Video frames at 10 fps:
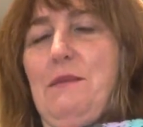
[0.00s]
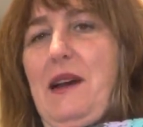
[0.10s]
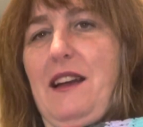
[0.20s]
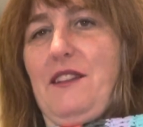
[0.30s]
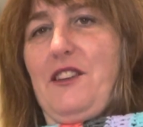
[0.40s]
buy
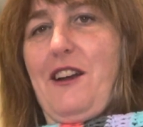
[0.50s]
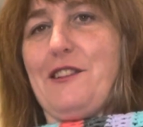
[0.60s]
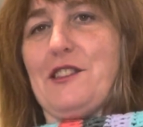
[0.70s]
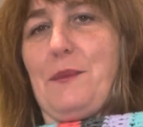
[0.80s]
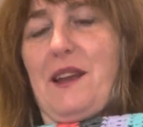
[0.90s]
enough yarn or
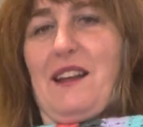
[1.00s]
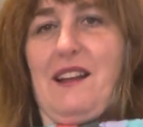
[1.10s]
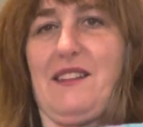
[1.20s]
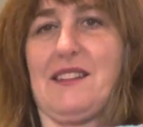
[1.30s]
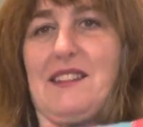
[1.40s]
something.
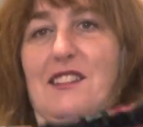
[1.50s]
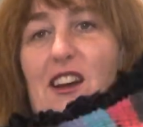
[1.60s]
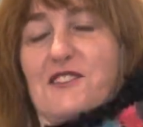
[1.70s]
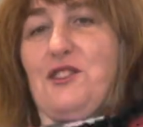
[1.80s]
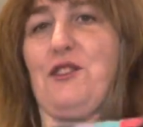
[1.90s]
Anyways,
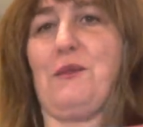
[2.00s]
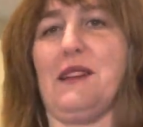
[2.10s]
not true, but